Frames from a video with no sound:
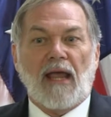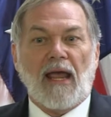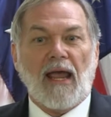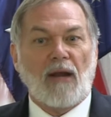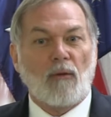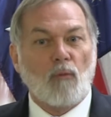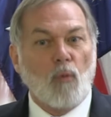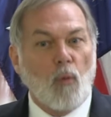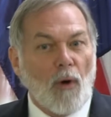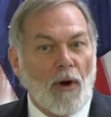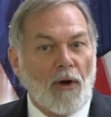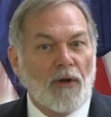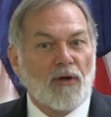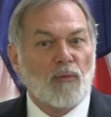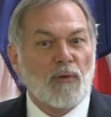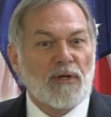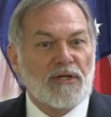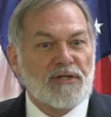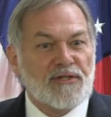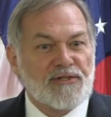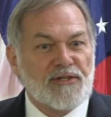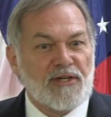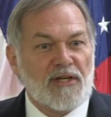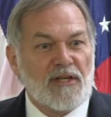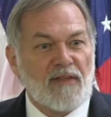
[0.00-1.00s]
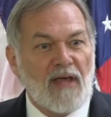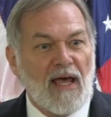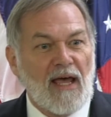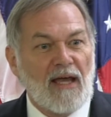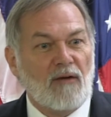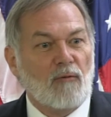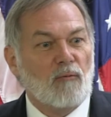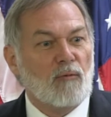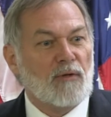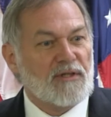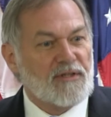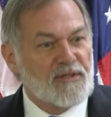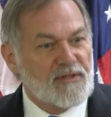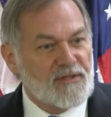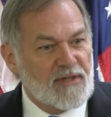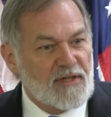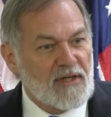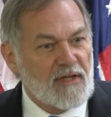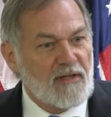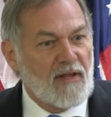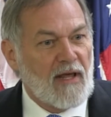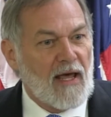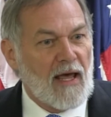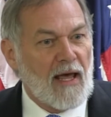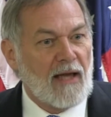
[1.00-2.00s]
And where do we see that? We
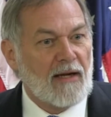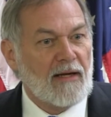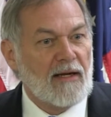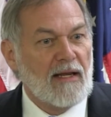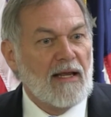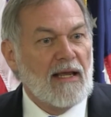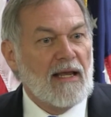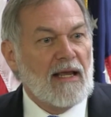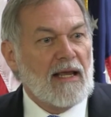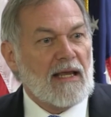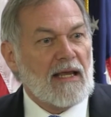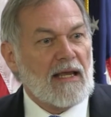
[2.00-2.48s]
see that